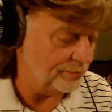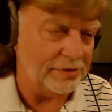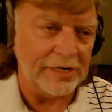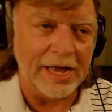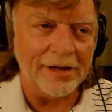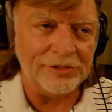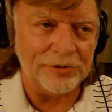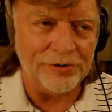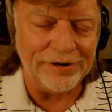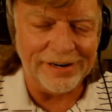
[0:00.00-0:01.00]
How's
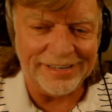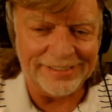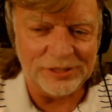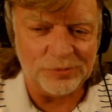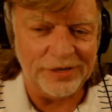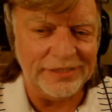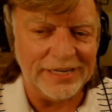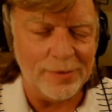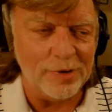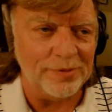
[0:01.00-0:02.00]
Oregon? Is it
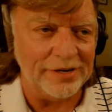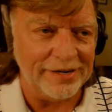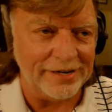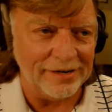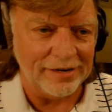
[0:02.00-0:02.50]
springtime up there yet?